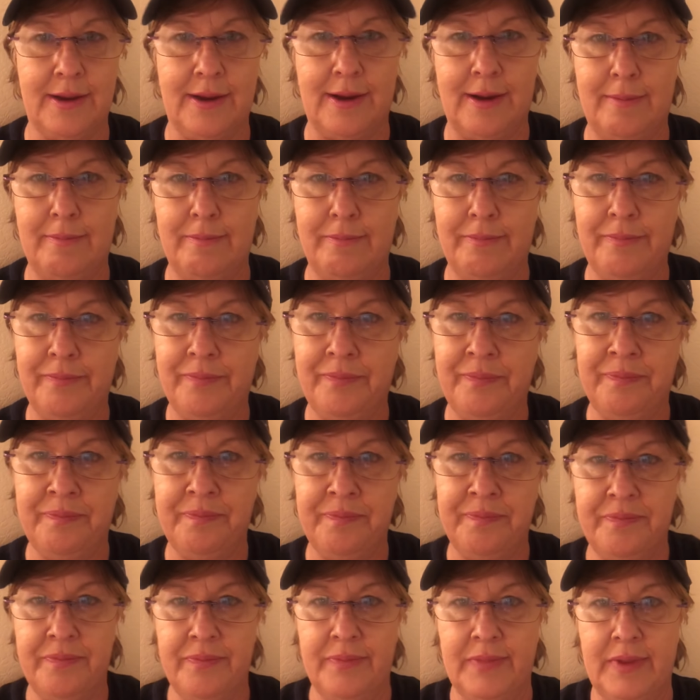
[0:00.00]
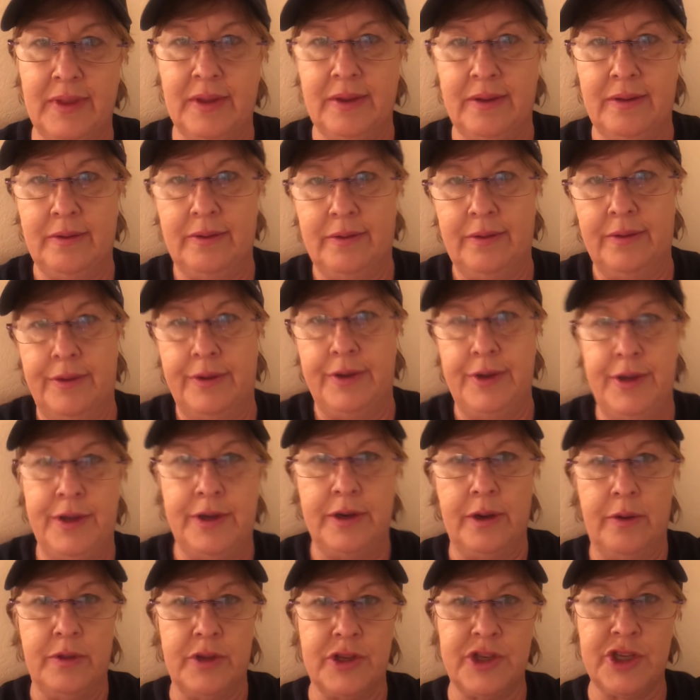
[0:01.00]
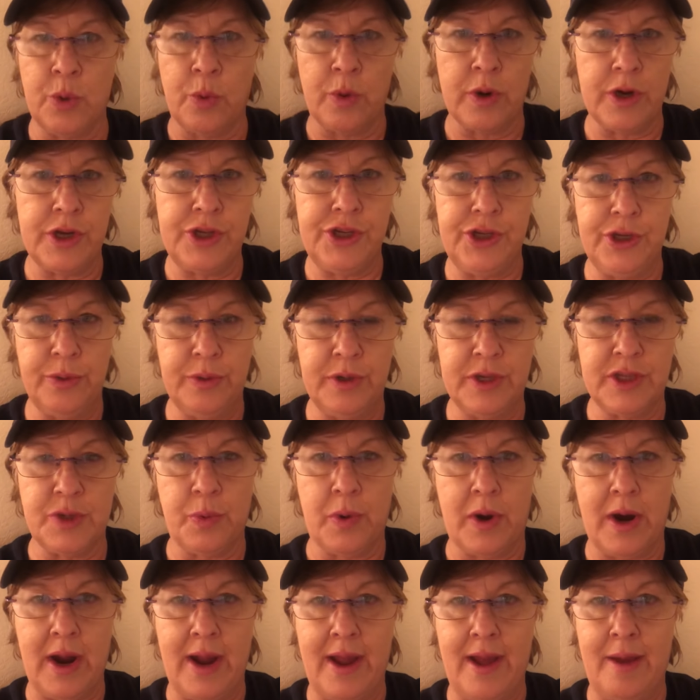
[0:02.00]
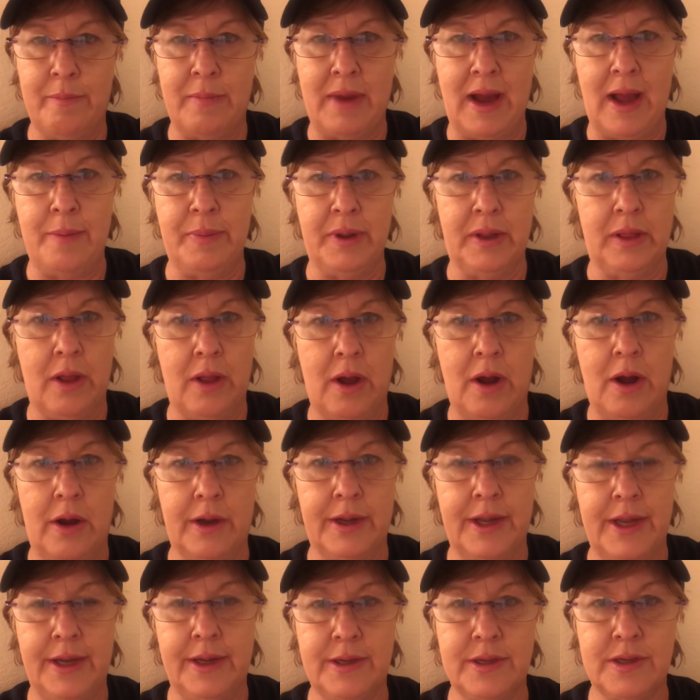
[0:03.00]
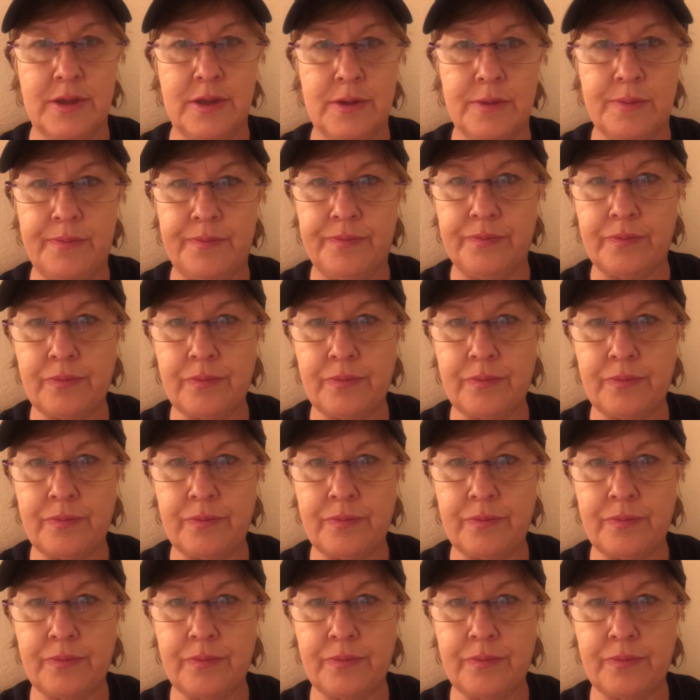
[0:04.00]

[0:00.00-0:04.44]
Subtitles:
you know, the storage units where I have my belongings.